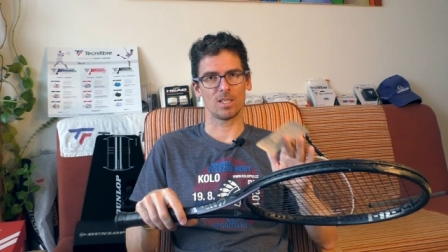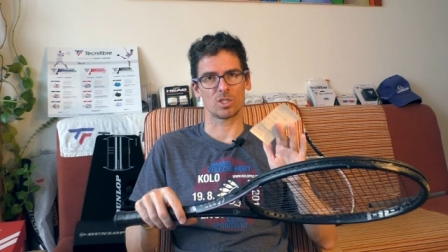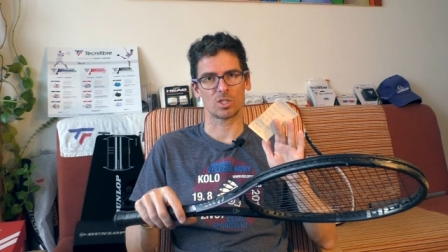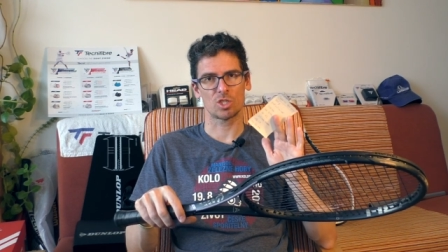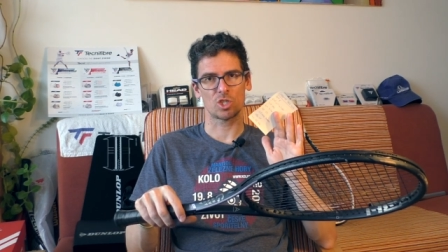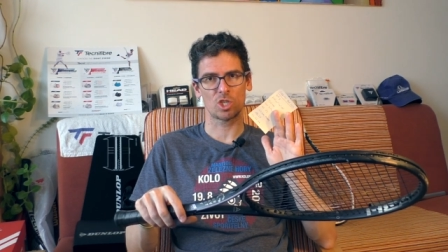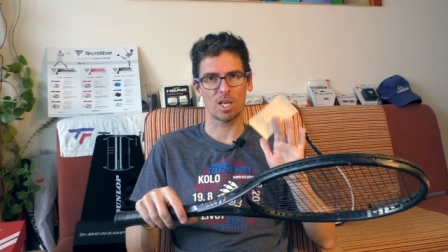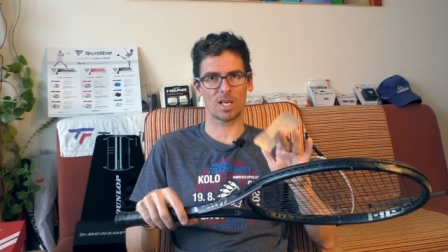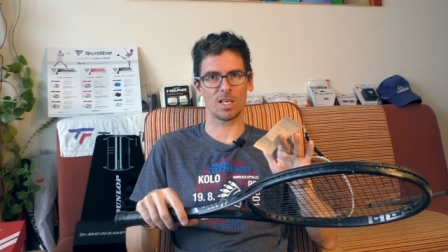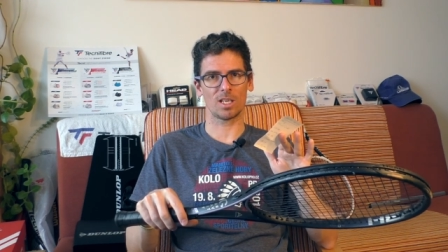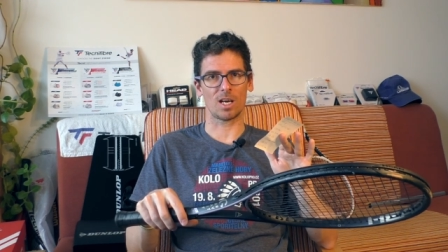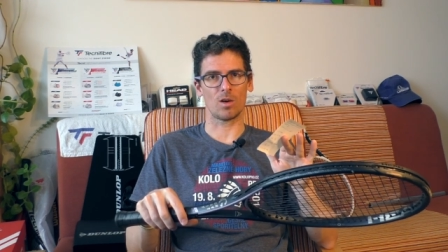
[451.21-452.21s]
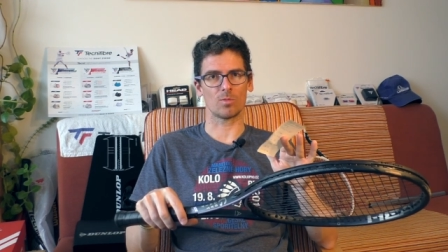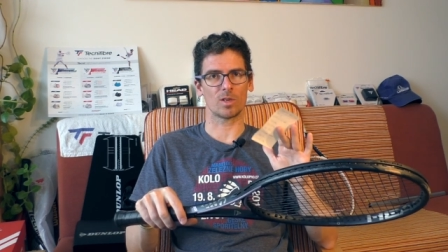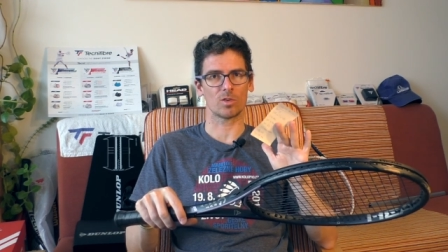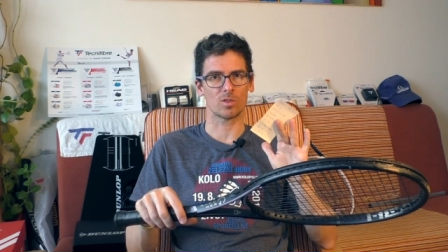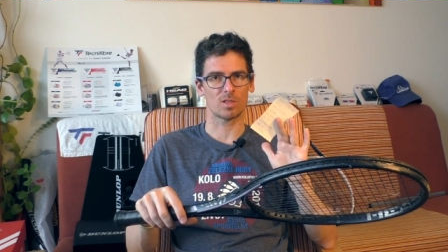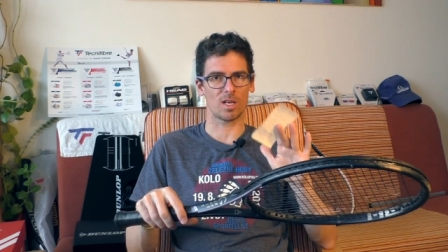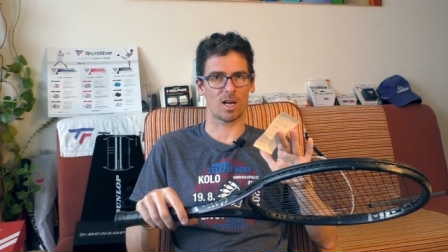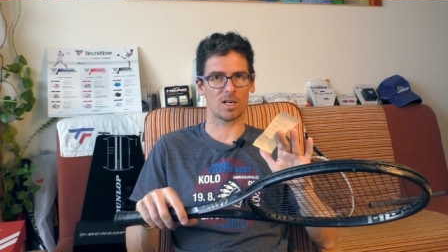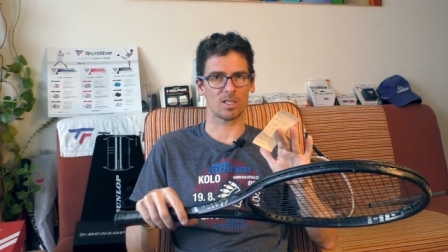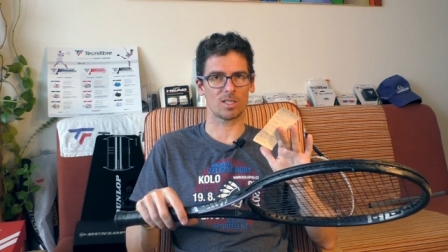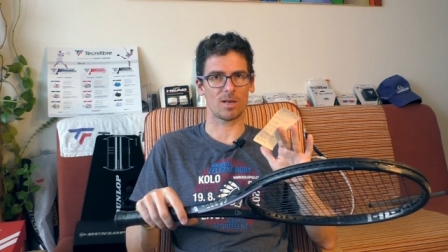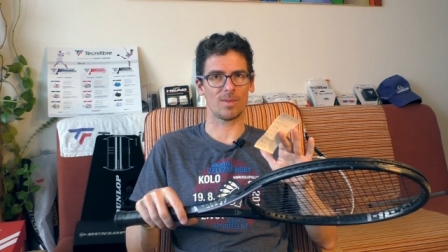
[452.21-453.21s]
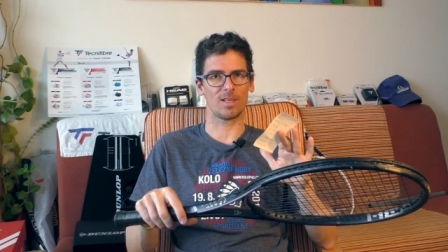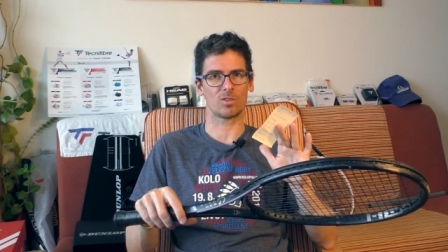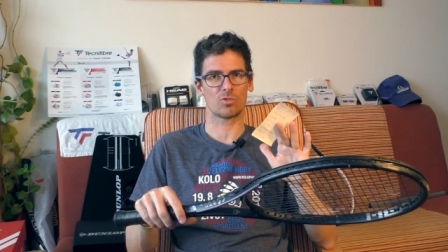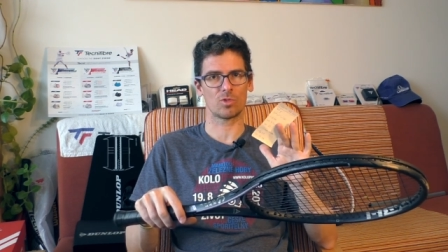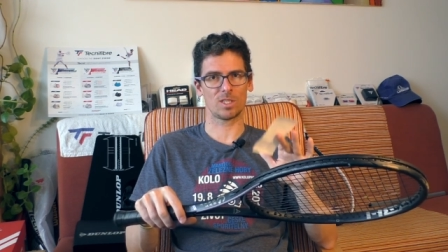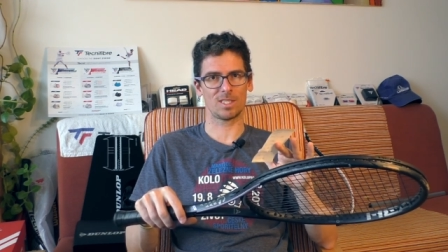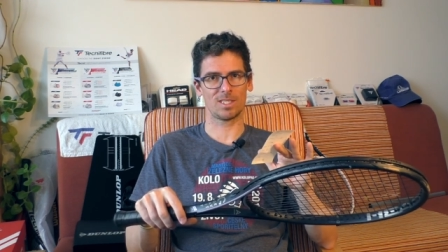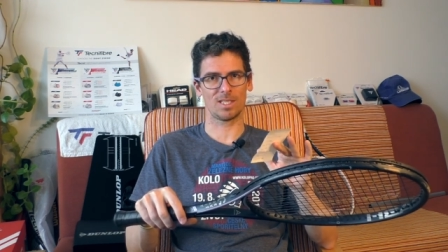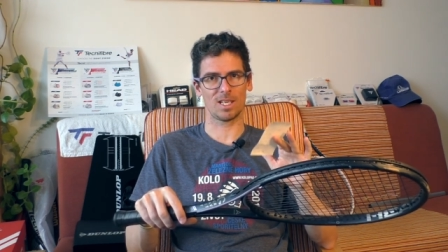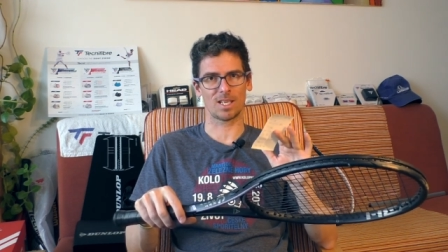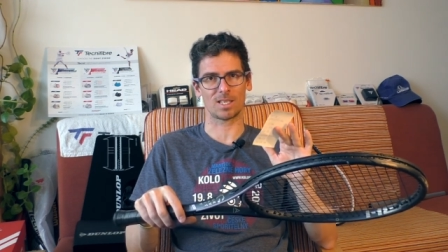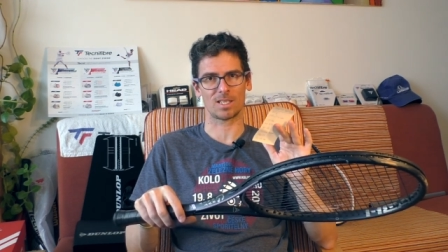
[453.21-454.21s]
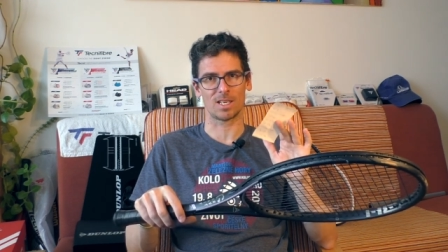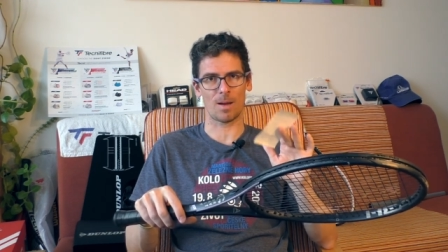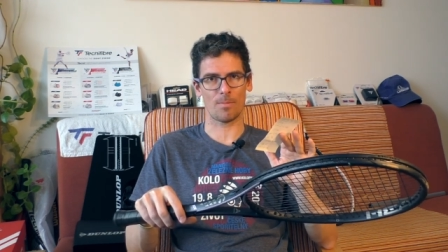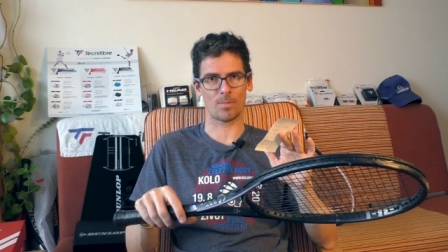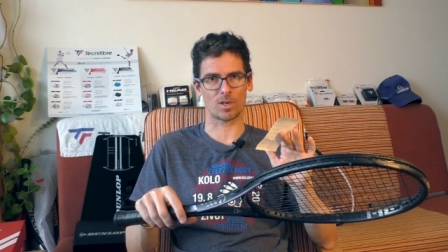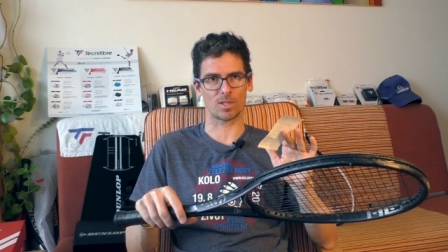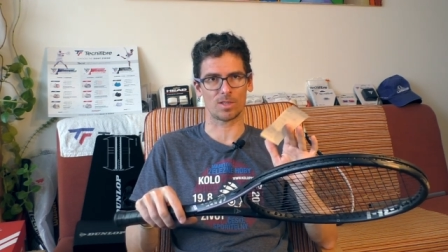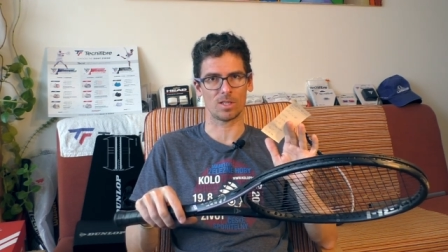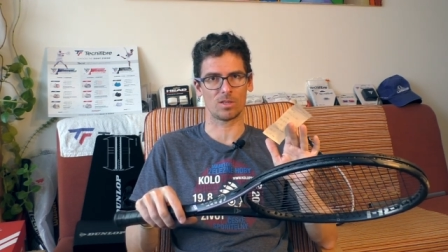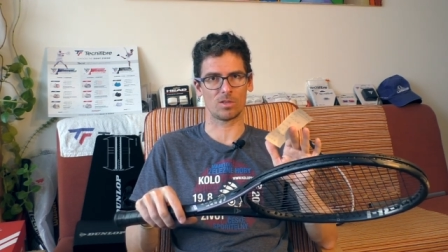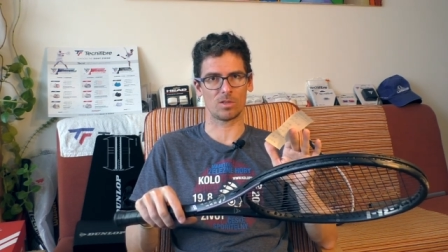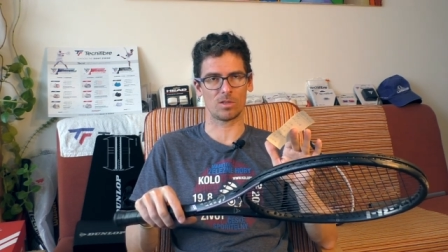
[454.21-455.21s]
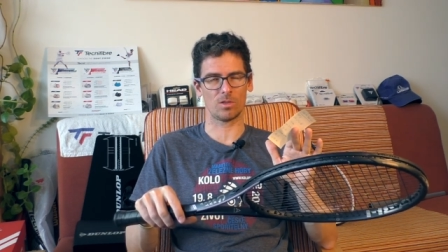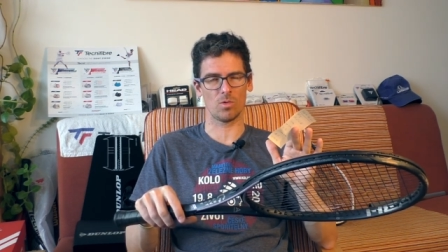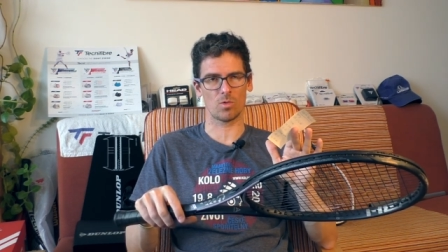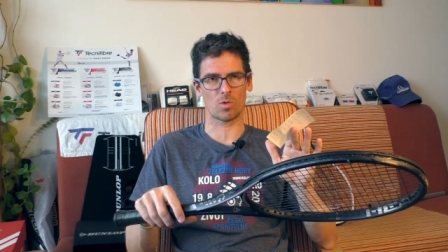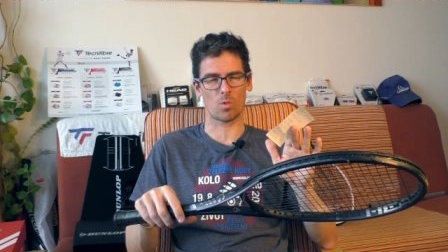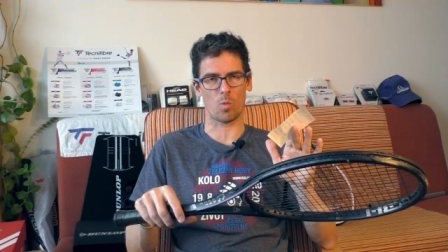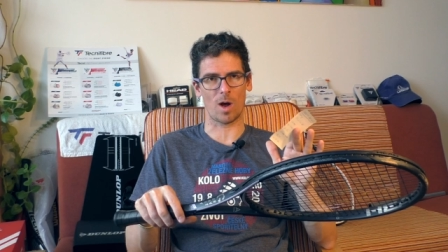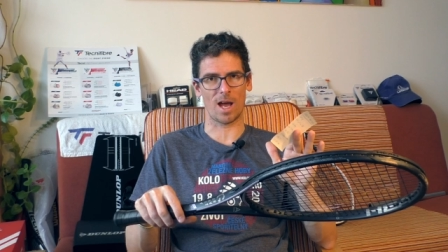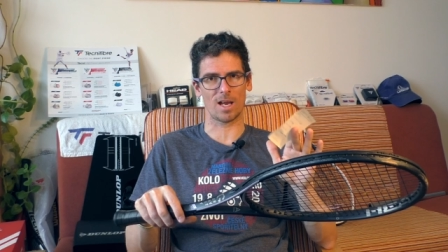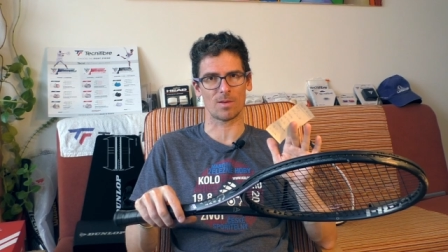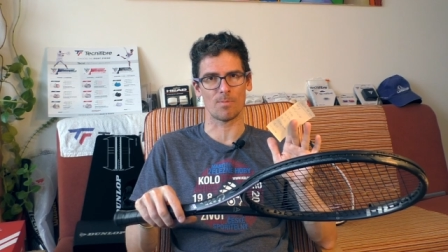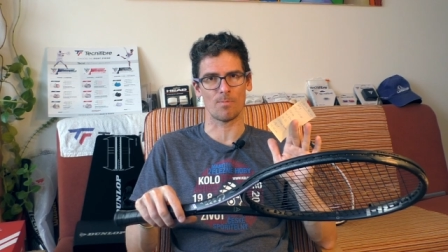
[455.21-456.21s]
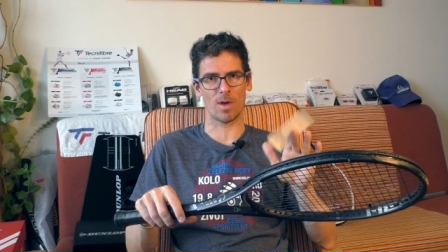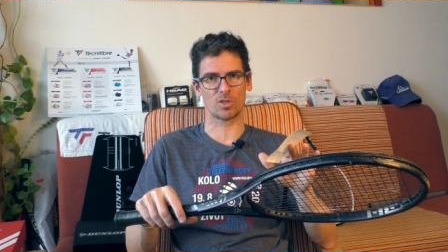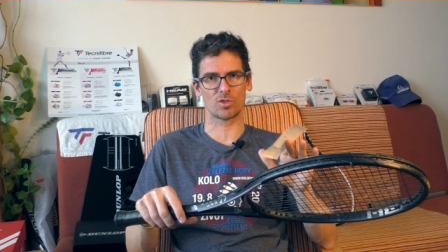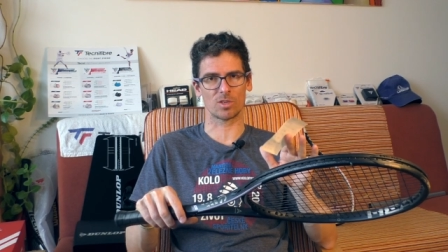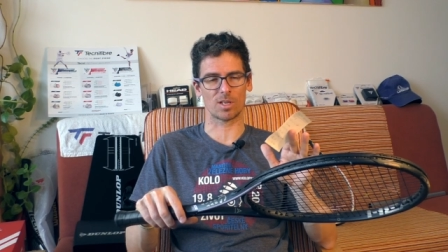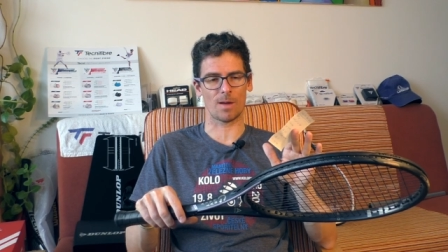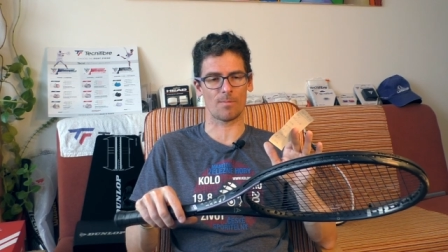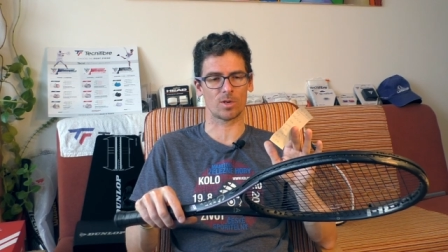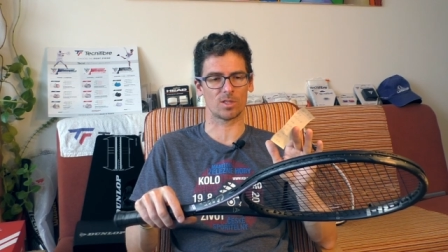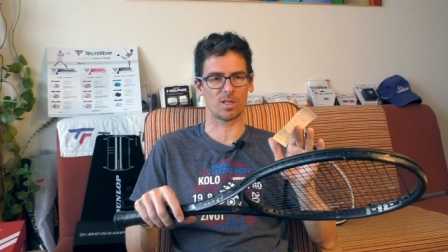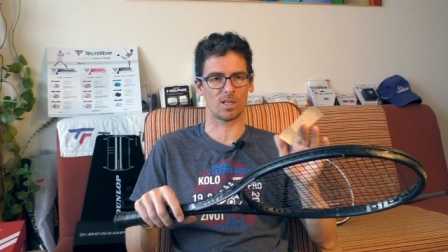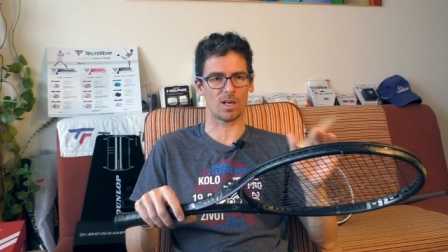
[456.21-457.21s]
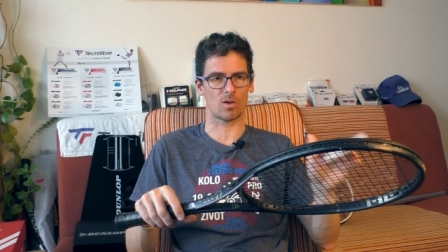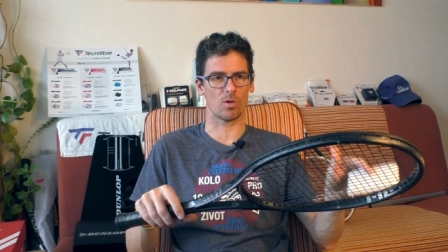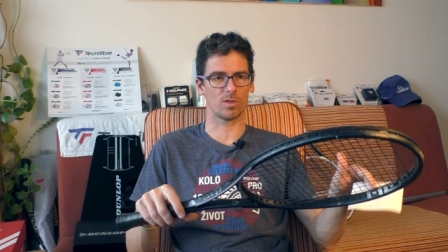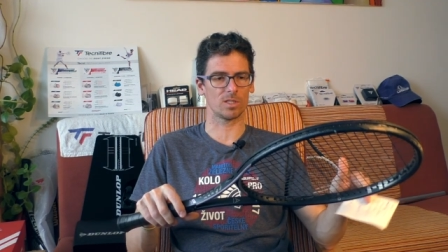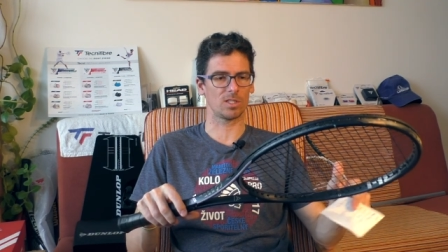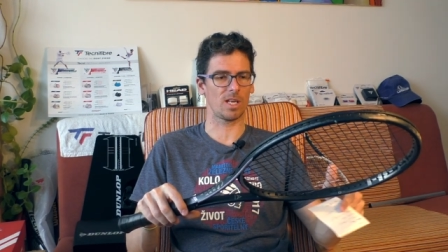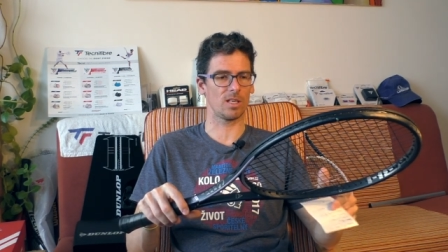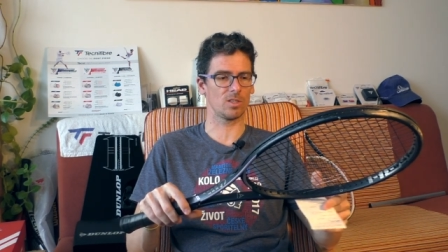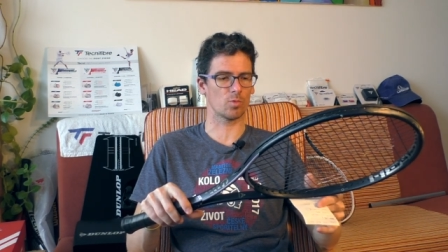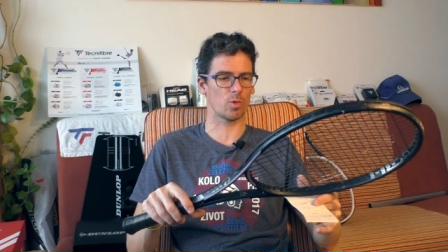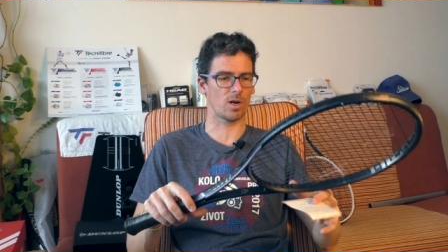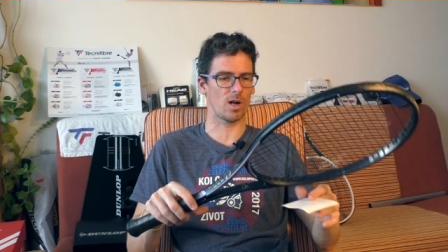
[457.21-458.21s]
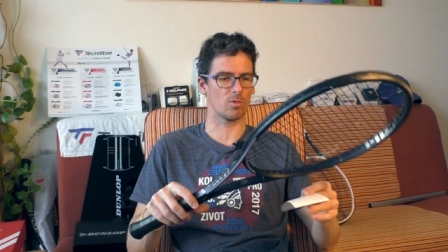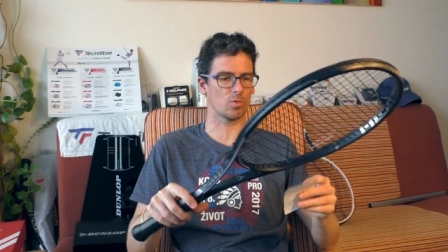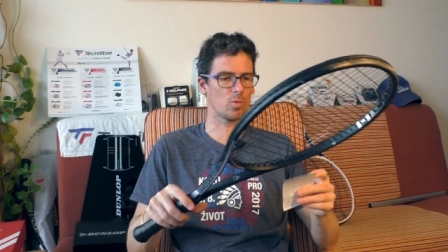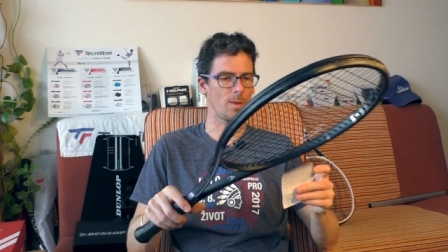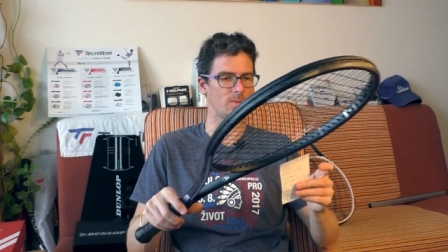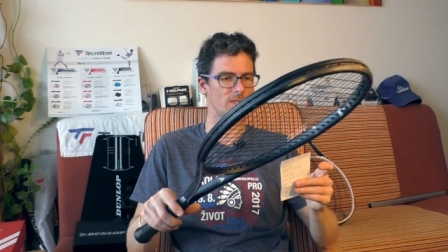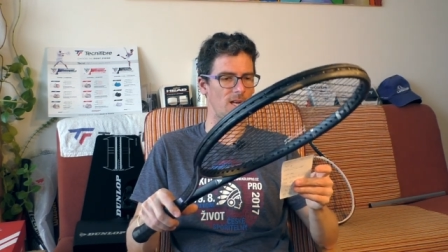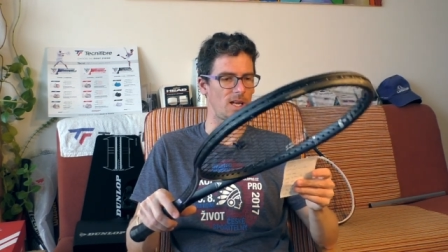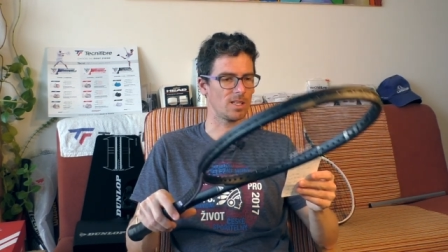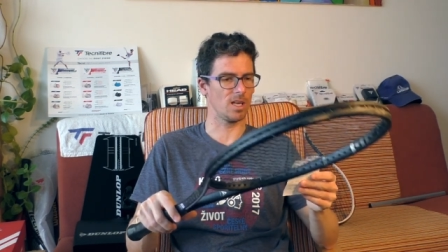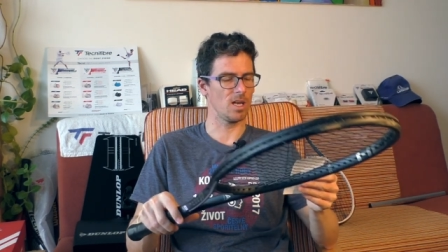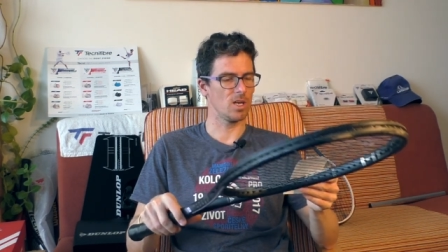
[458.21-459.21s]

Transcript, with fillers: just check it out because there are some interesting numbers that don't quite match the numbers that are on the tennis warehouse website